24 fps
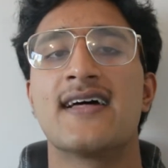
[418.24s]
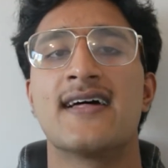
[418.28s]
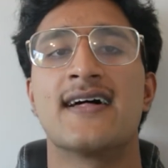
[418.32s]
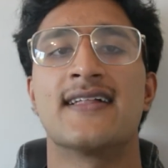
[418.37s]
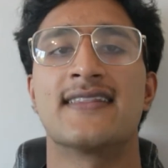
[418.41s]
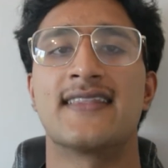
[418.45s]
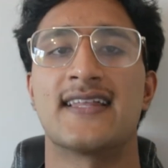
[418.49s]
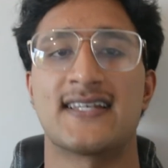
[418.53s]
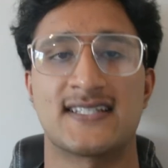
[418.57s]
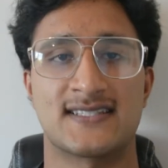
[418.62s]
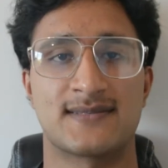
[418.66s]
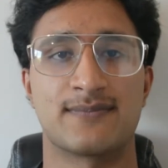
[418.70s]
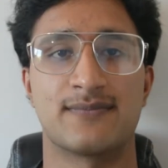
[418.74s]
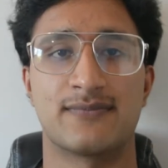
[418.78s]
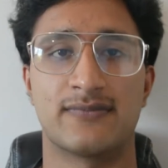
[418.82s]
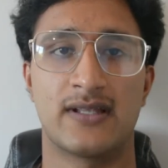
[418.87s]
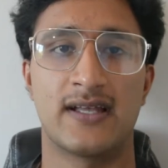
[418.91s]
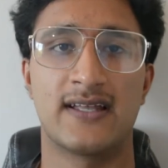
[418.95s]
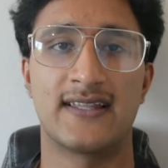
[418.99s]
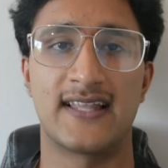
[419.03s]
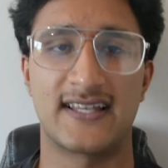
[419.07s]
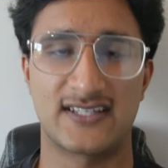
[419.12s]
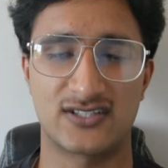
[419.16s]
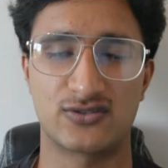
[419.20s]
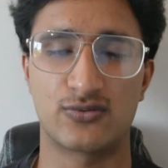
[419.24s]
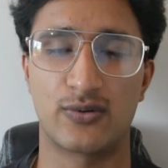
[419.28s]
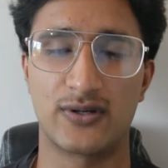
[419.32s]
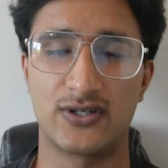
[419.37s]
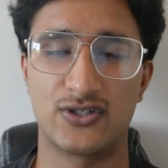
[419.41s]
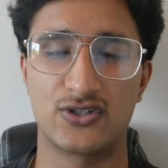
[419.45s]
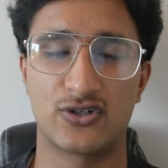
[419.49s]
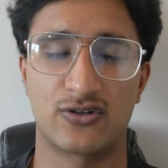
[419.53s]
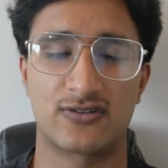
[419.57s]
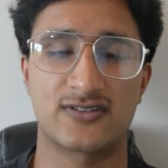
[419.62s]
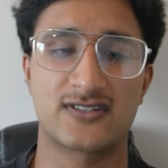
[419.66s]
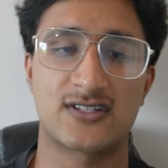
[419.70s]
that's Dwayne
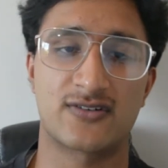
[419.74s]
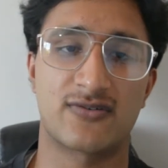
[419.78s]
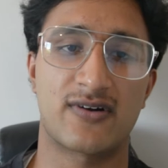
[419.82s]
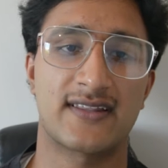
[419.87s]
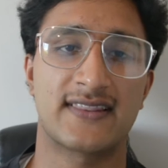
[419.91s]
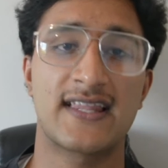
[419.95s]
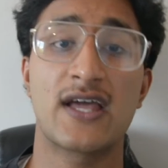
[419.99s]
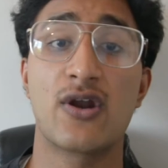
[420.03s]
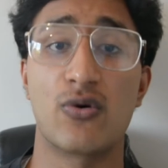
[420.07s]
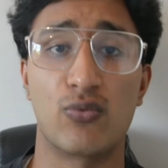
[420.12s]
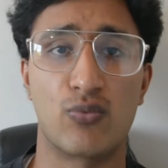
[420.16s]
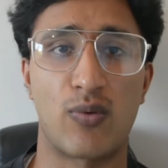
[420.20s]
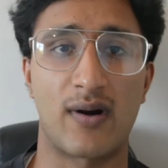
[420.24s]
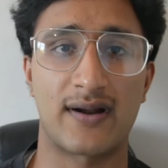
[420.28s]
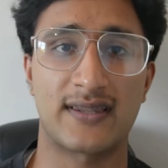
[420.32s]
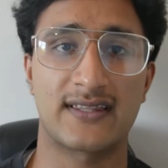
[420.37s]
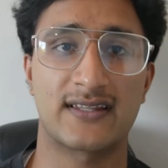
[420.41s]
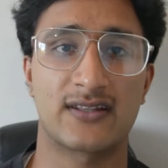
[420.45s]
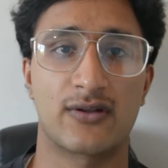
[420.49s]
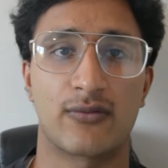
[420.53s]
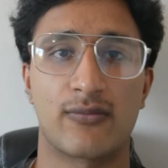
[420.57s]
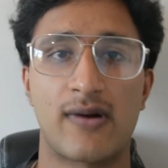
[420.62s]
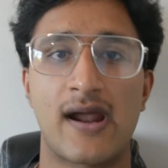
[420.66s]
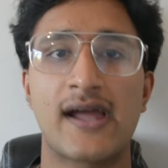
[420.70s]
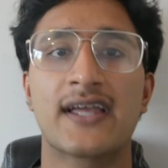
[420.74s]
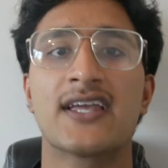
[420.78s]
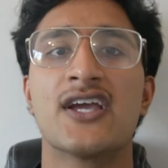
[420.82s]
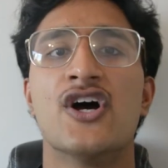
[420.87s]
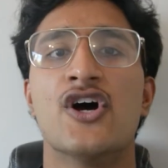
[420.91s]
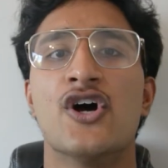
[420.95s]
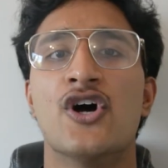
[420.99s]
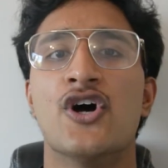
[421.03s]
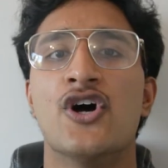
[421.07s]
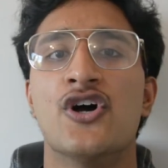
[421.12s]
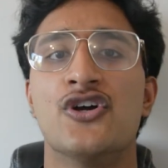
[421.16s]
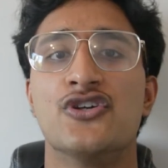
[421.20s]
Johnson right there, running the rack,
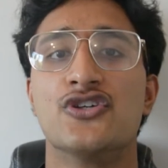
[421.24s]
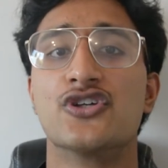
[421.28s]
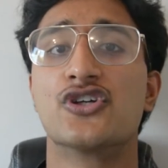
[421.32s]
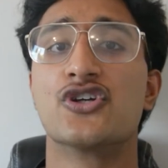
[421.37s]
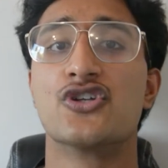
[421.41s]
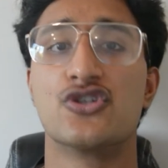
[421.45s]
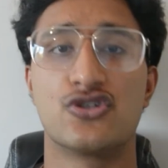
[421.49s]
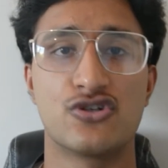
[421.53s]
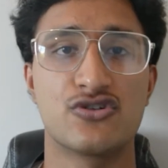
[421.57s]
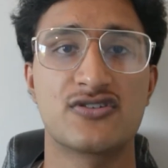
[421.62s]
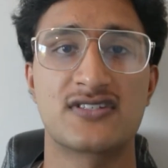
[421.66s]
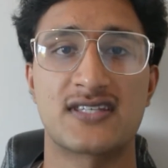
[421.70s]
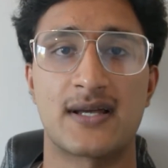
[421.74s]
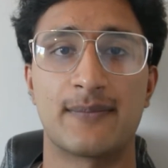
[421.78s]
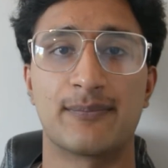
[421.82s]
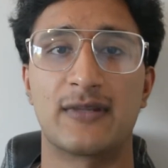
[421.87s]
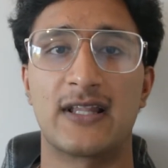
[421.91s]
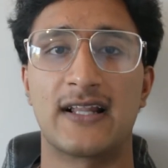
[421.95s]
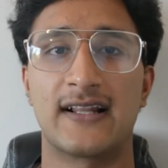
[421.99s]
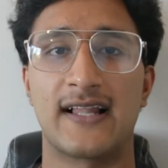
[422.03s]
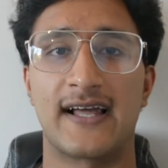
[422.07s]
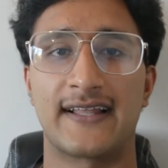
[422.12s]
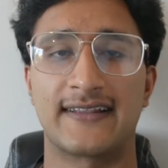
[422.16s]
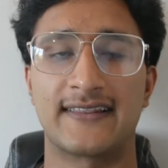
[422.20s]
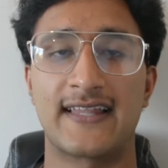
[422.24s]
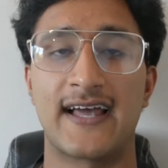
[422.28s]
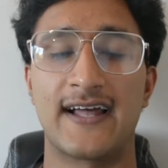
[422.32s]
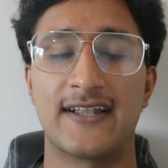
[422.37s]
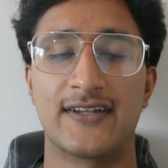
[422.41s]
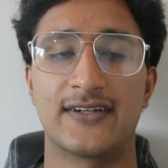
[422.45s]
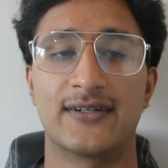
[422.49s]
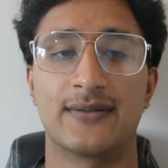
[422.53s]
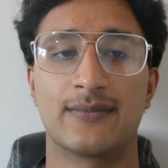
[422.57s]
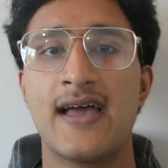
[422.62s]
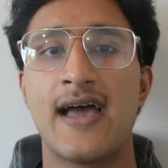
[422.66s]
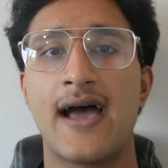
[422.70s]
you can do something like that.
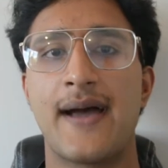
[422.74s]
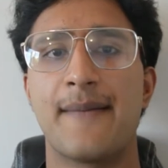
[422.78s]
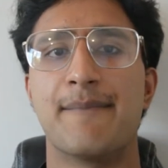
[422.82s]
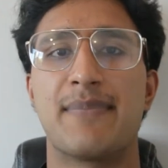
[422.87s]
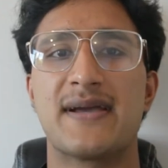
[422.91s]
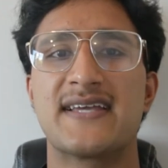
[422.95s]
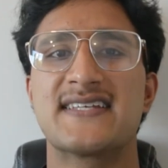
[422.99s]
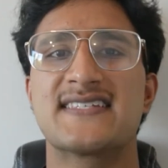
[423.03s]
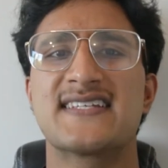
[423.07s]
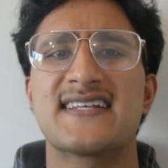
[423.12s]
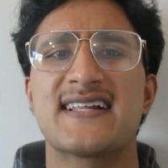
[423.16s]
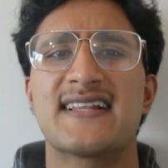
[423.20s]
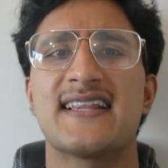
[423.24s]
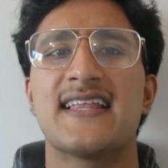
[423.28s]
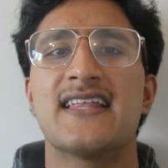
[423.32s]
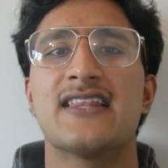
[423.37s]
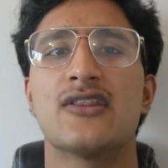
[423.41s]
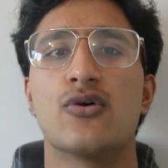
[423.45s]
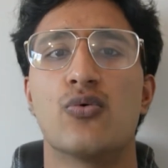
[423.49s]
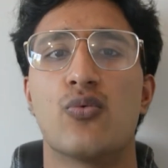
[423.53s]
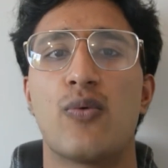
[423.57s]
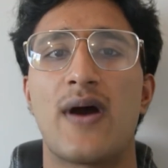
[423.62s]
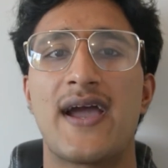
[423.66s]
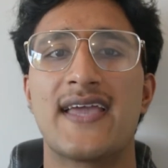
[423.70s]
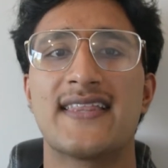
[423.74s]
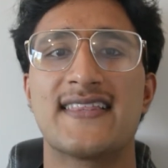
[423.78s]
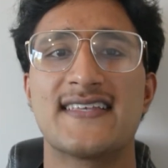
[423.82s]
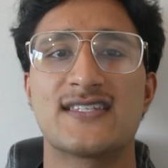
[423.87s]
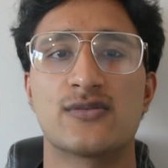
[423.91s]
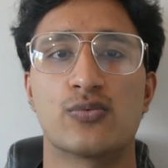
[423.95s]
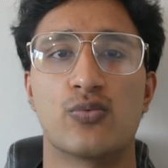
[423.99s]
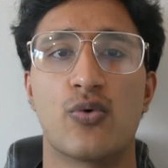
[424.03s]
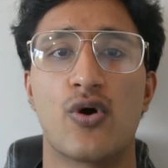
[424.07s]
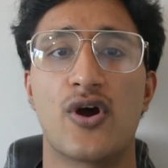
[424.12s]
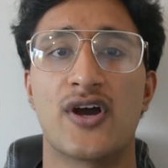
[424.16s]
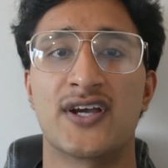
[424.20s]
And basically the way
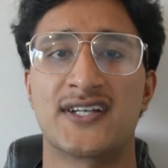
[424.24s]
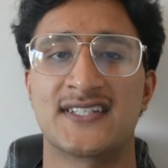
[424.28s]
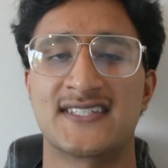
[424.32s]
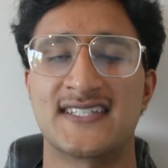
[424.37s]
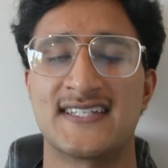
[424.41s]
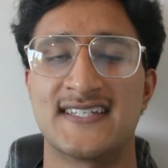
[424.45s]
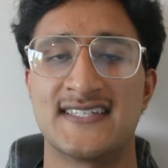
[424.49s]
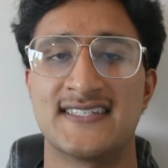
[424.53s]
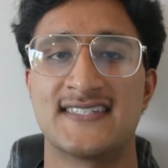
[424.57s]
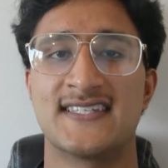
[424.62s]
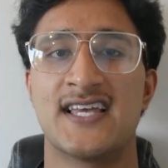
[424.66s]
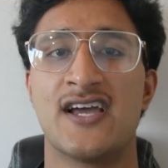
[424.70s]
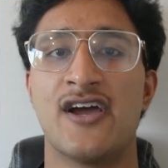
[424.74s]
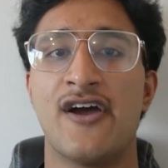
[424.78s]
this works is,